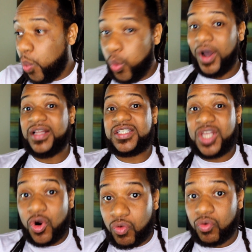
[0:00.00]

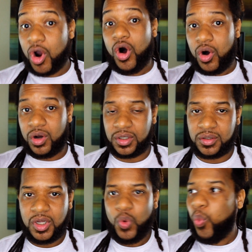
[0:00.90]
What's wrong?
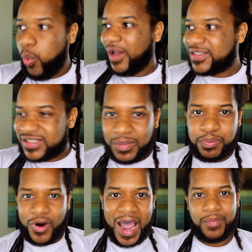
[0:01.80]
What's the
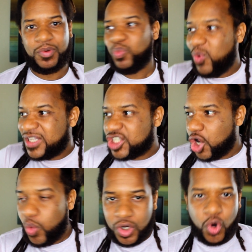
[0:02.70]
problem? What's
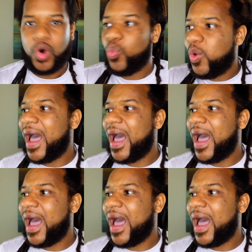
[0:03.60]
going on?